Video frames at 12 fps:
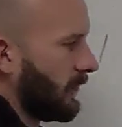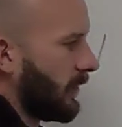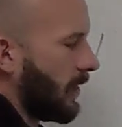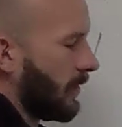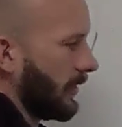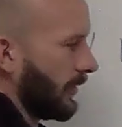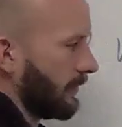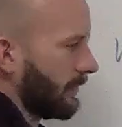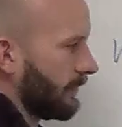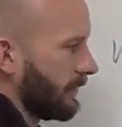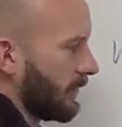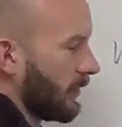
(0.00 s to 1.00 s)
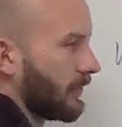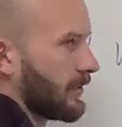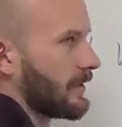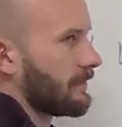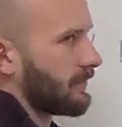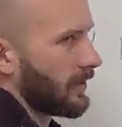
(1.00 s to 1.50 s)
falling, or
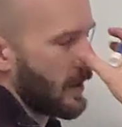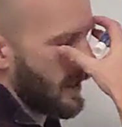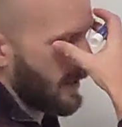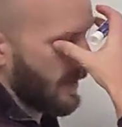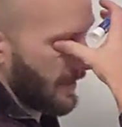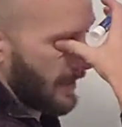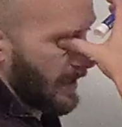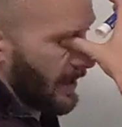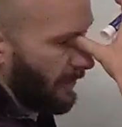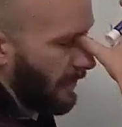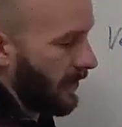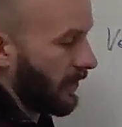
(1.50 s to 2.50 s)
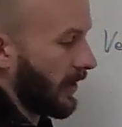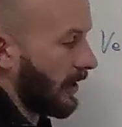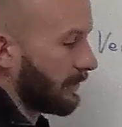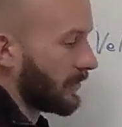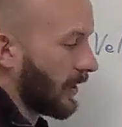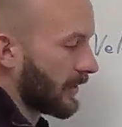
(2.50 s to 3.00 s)
any falling
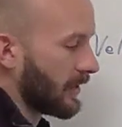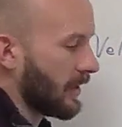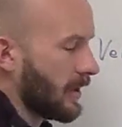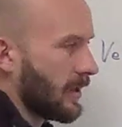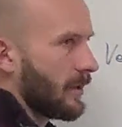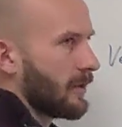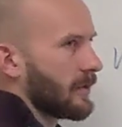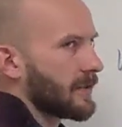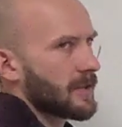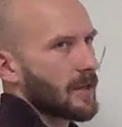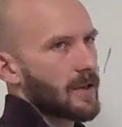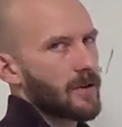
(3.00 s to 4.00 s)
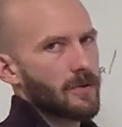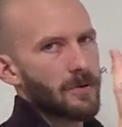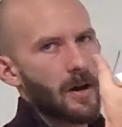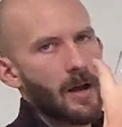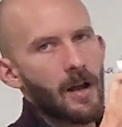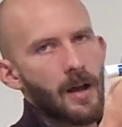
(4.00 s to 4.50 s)
object. Let's say you